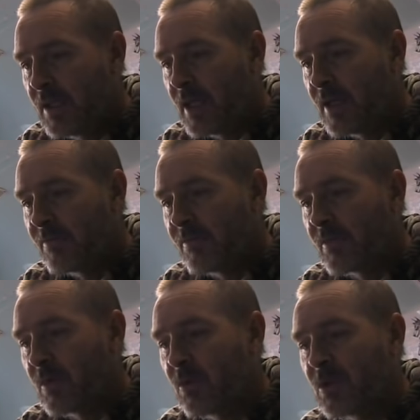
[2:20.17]
Um,
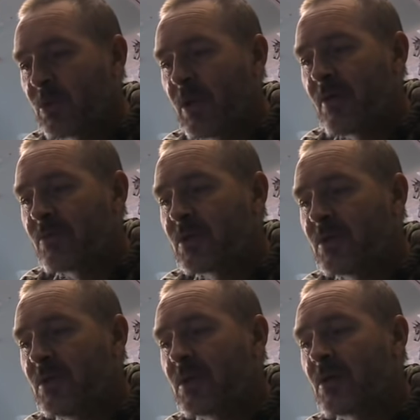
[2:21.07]
which we have
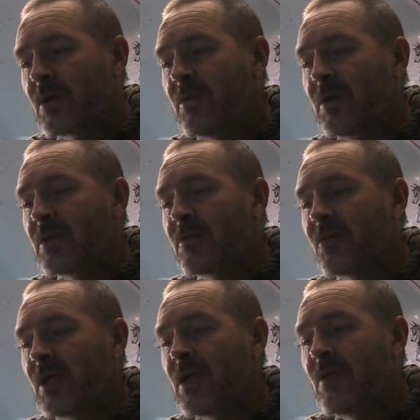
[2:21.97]
returned and documented
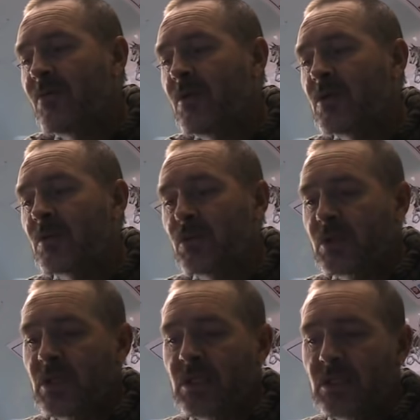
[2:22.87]
for any future
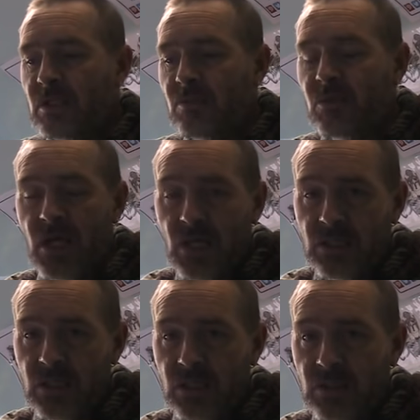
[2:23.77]
proceedings in
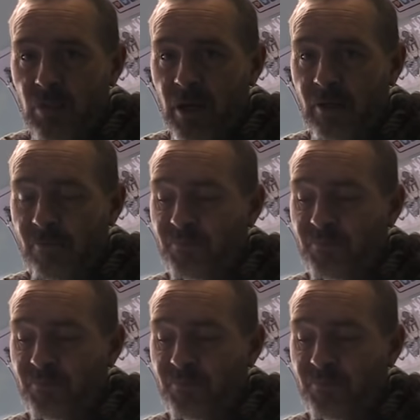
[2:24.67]
regards to this matter.